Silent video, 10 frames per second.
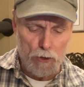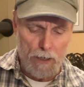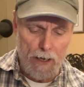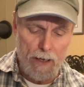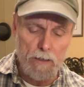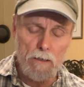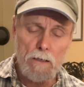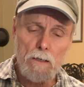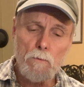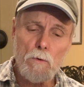
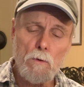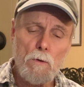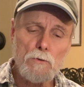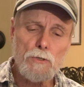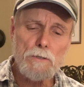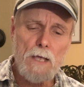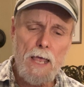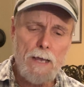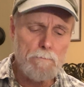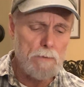Daddy, won't you
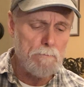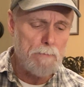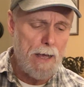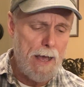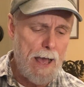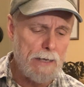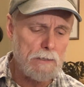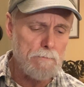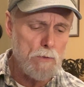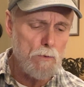take me back
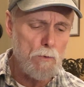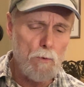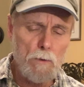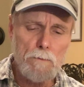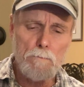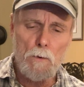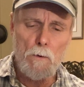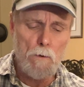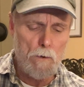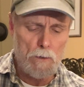to
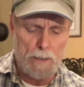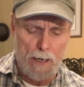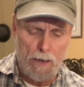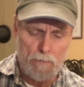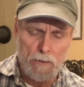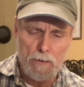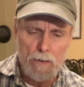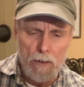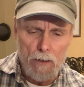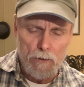Muhlenberg County,
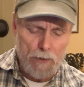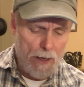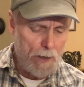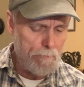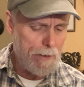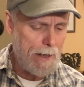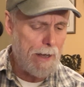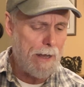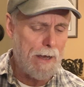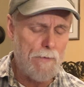down
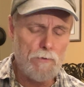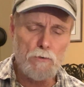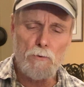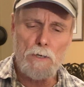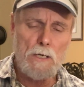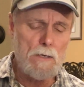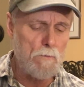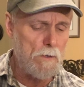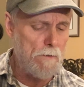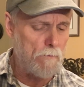by the Green
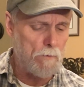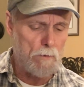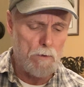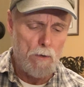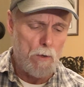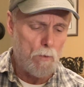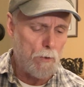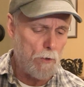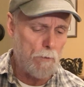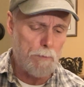River
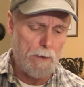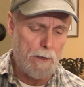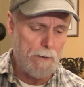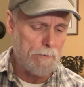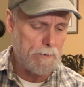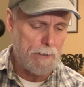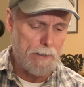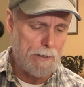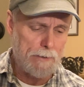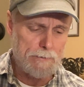where
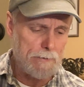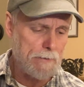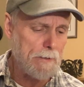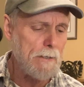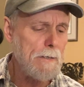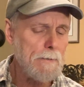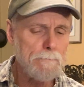paradise lay?